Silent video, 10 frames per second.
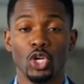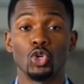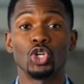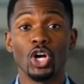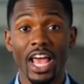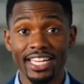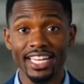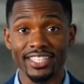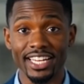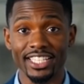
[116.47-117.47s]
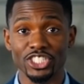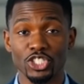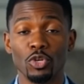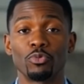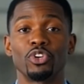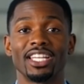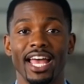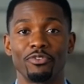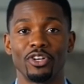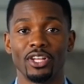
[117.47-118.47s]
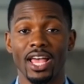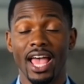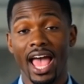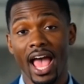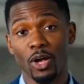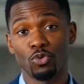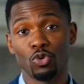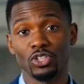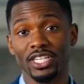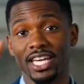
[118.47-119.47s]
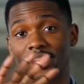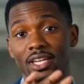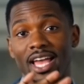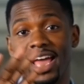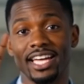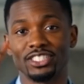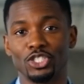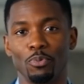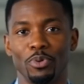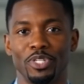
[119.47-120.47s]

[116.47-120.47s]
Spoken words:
Your creative ideas are ready to come with. Enroll today and start